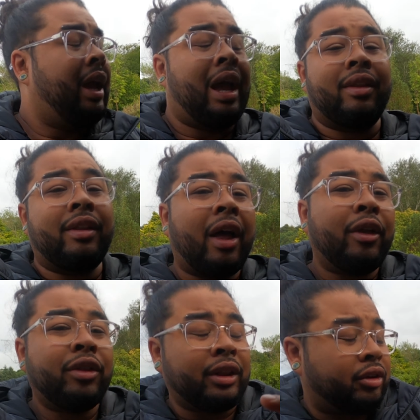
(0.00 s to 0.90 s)
And then the
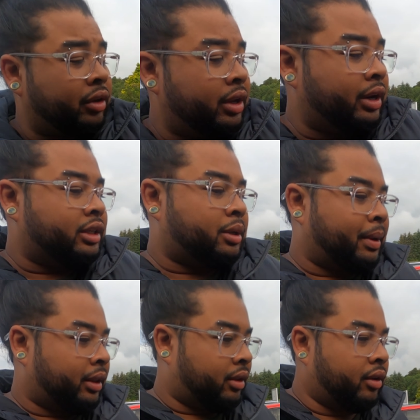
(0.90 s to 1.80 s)
other thing that's really nice
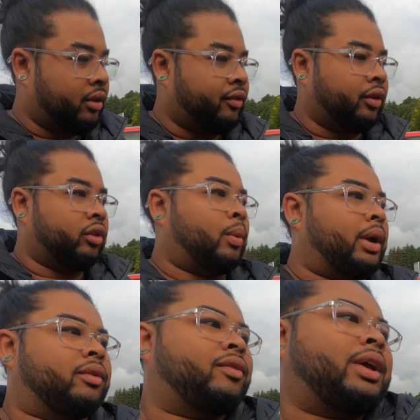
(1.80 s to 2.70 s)
about the
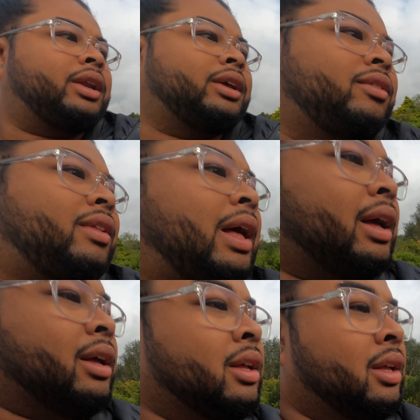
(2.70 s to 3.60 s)
Volkswagen van is that
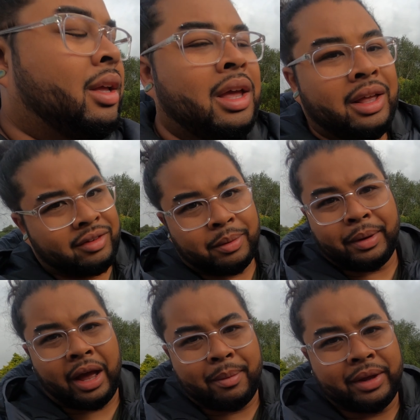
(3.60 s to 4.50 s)
it's gonna be a
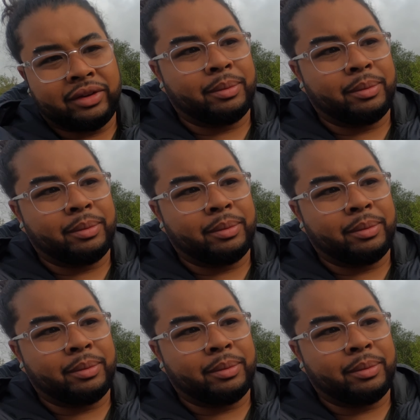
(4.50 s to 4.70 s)
hot mess up